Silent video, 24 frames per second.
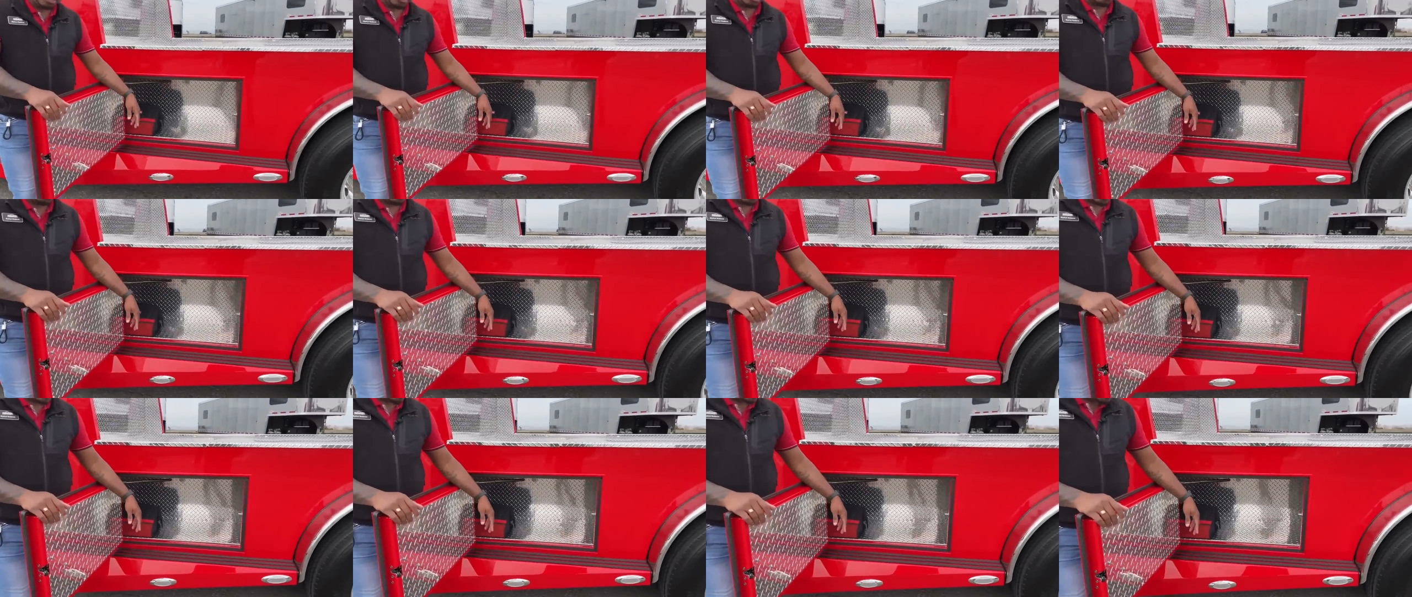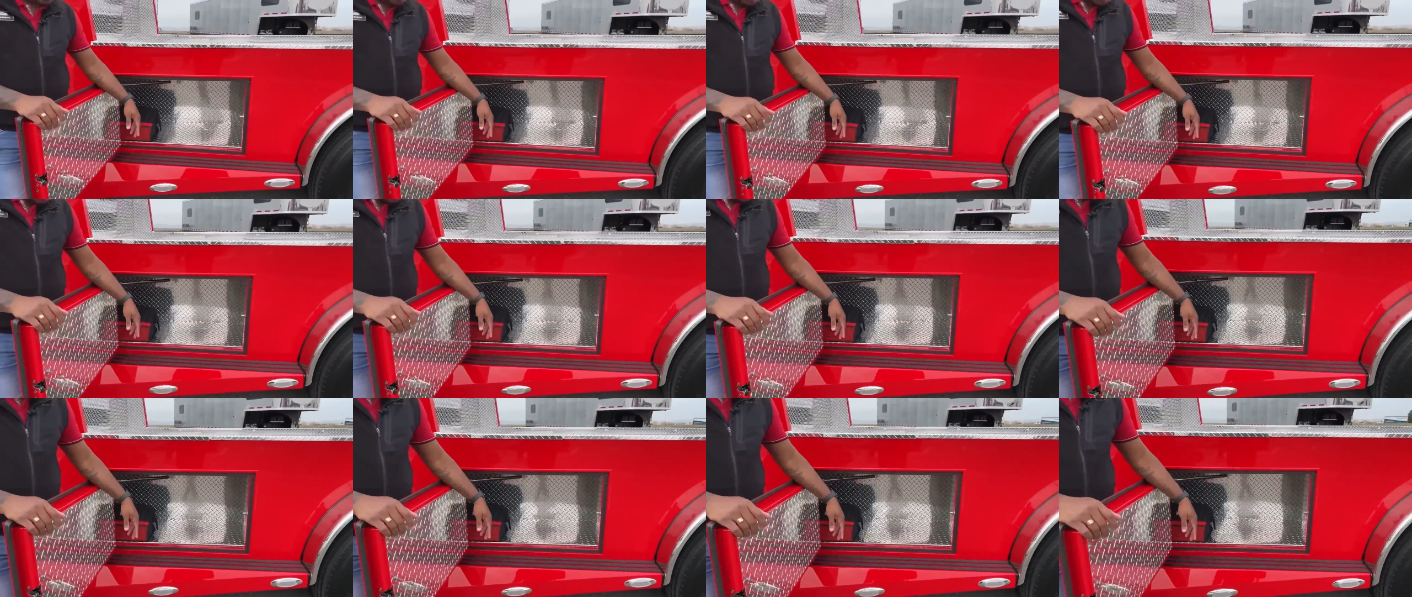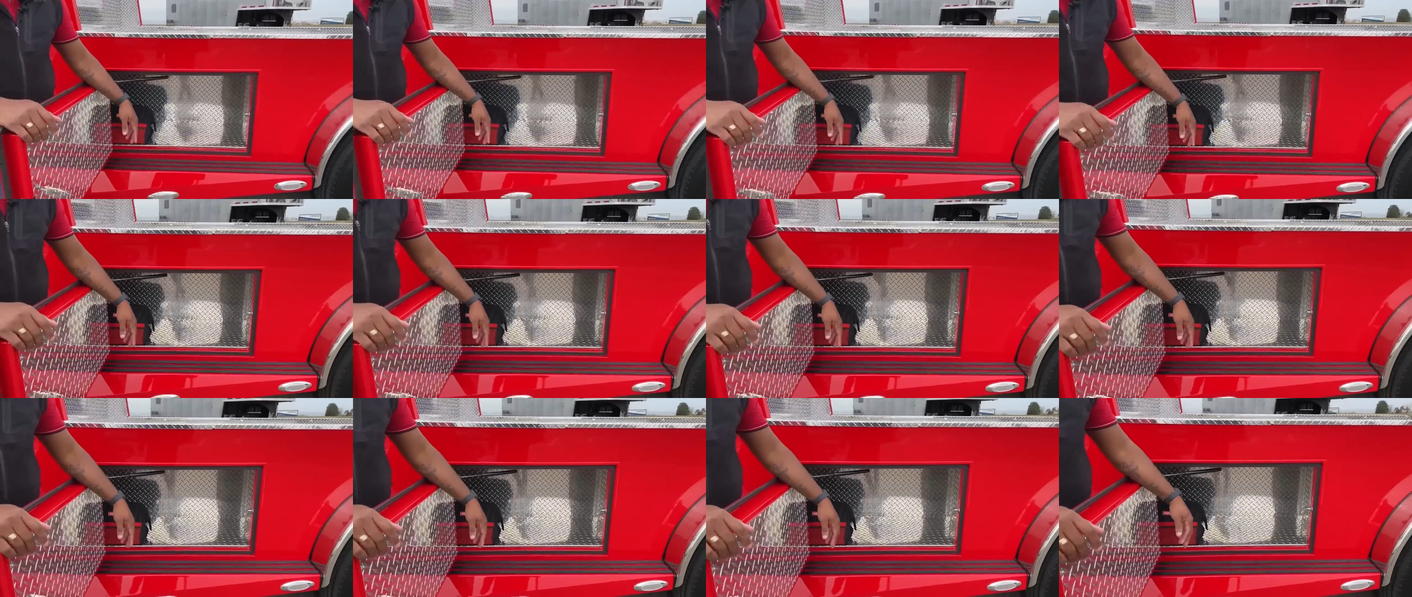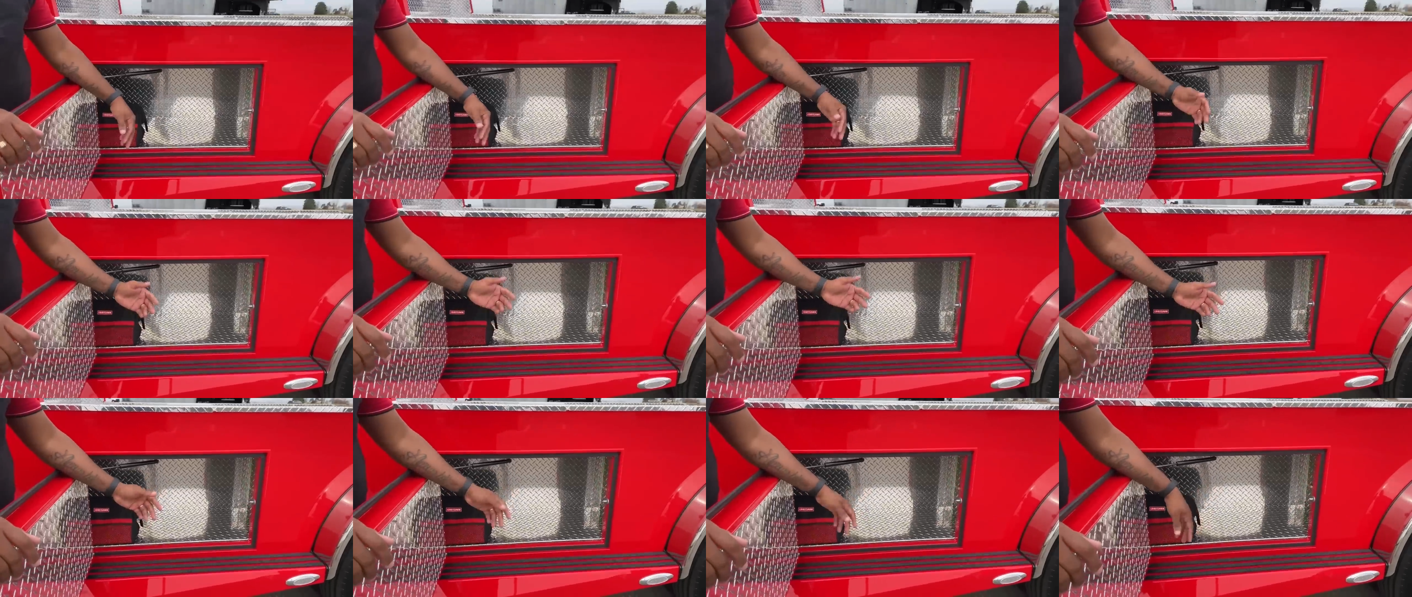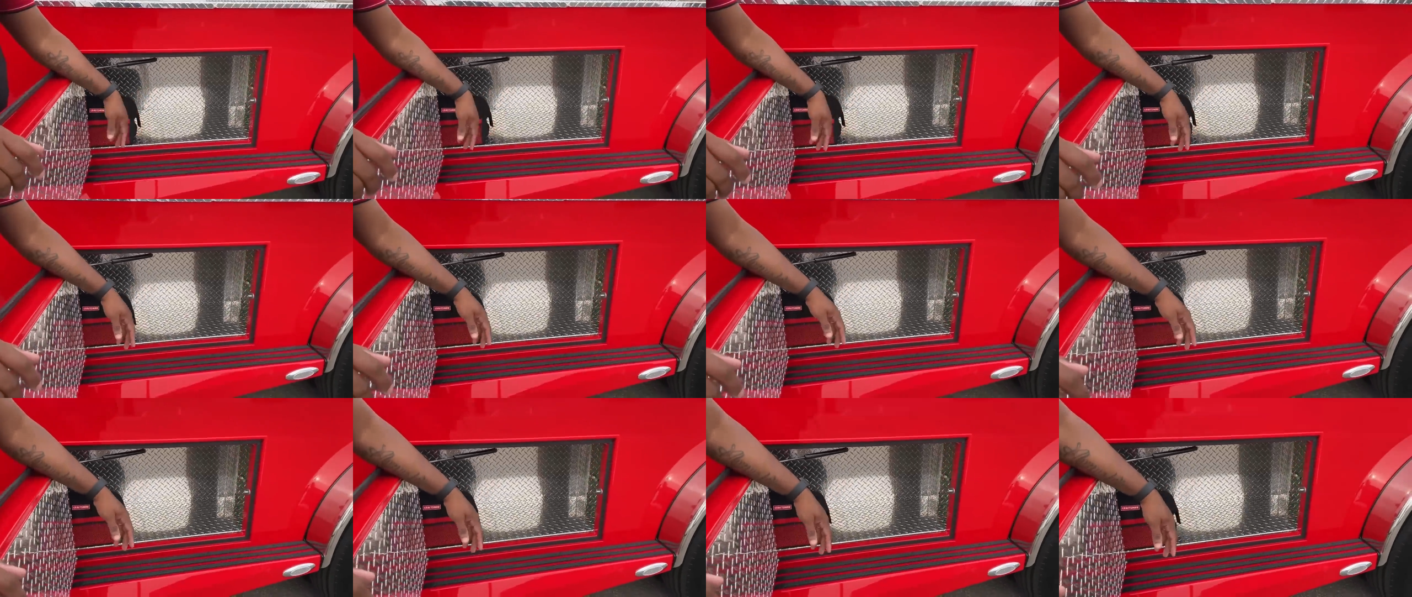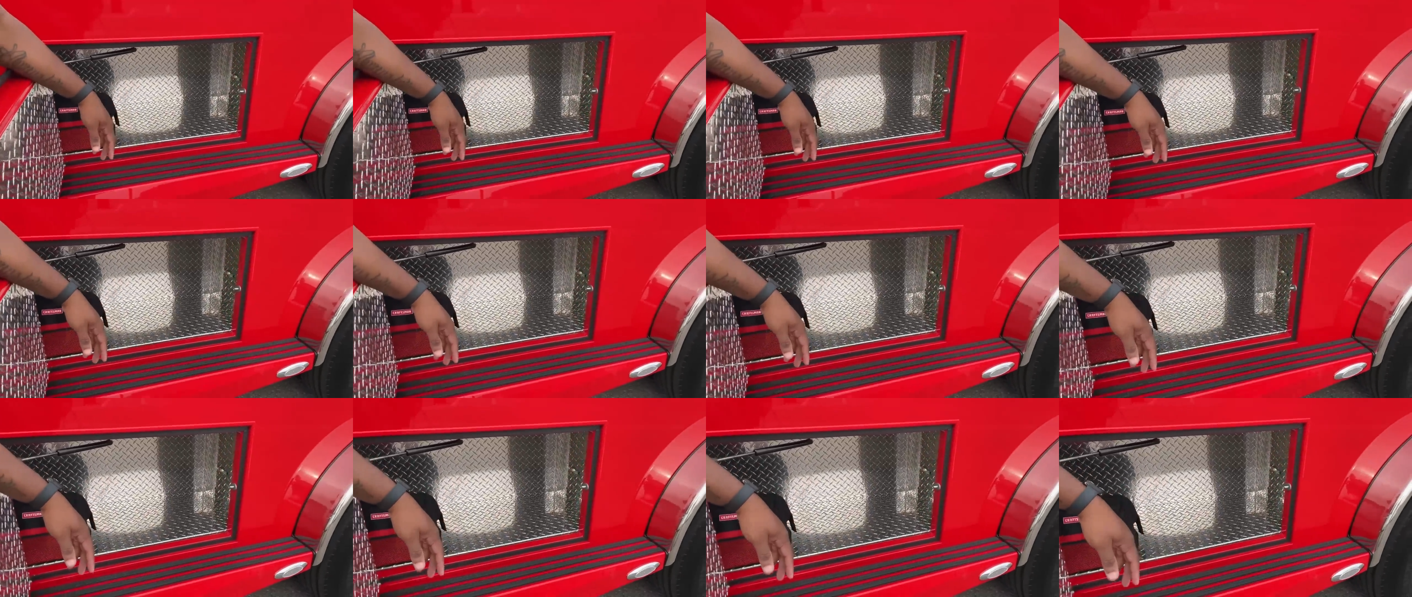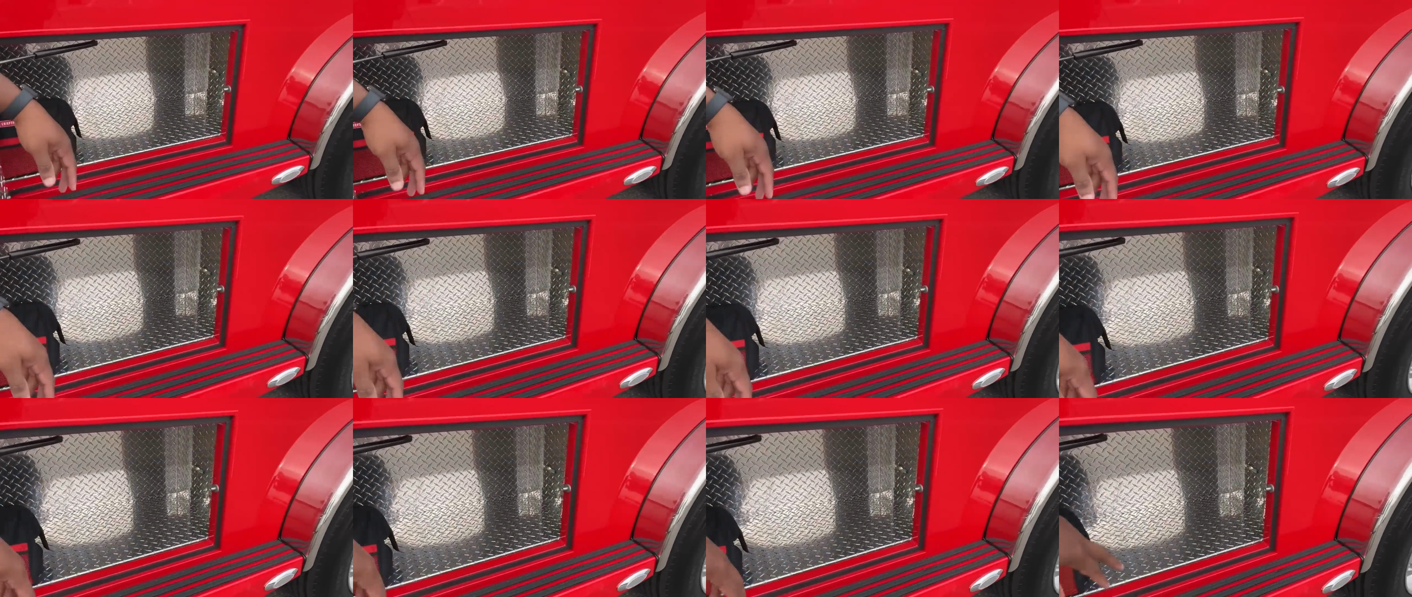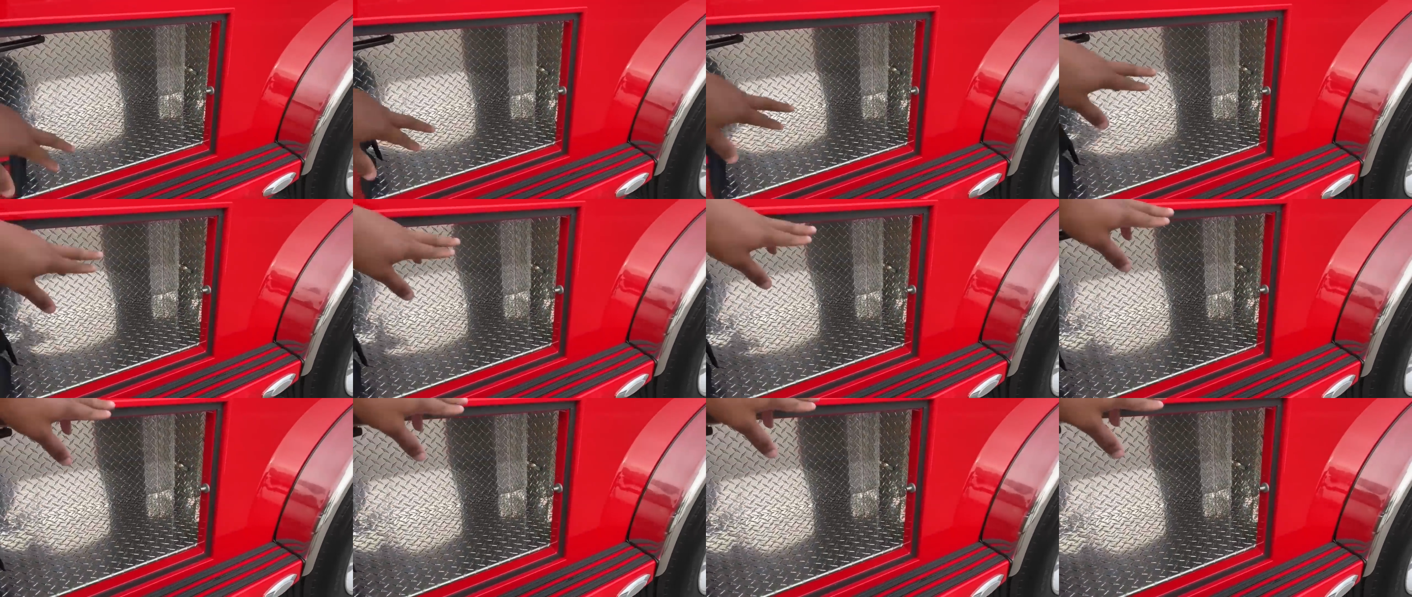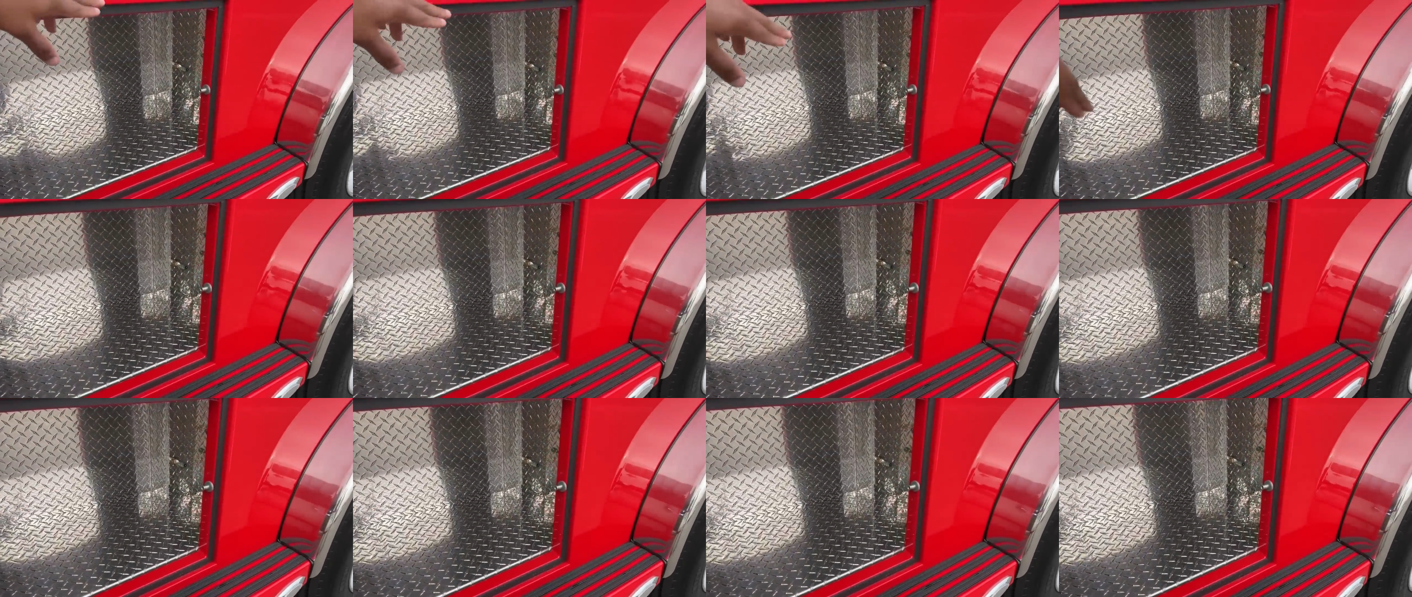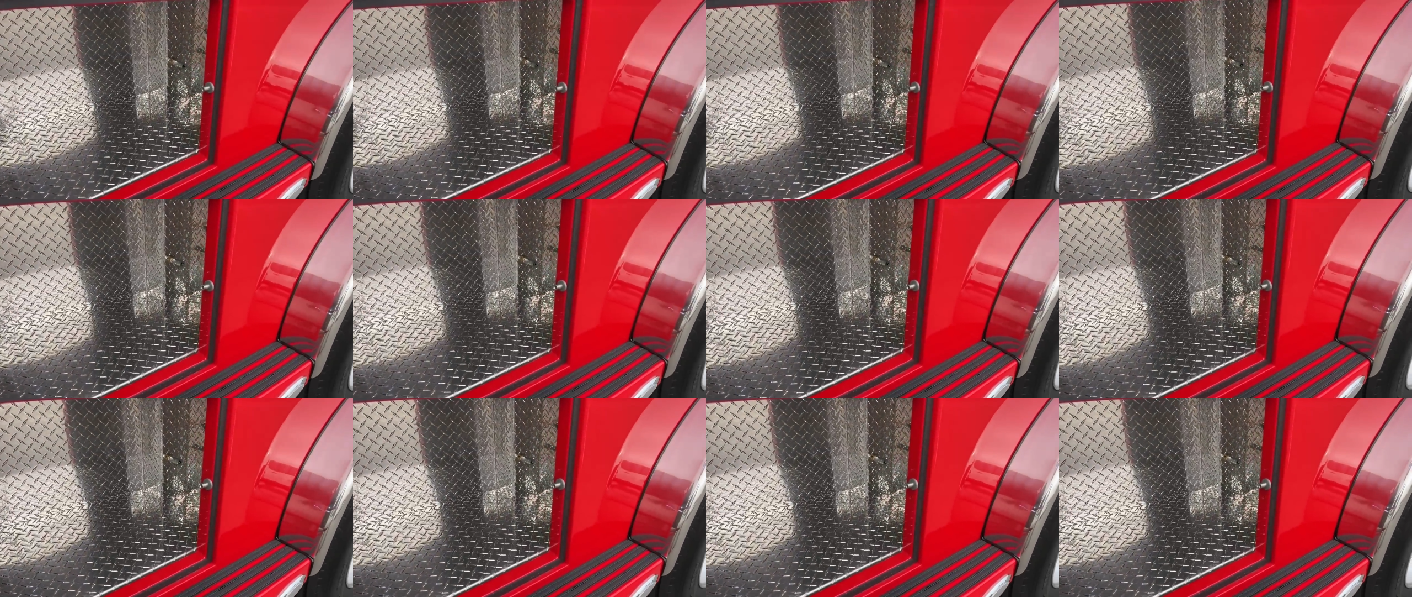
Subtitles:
[unreadable: no face in view]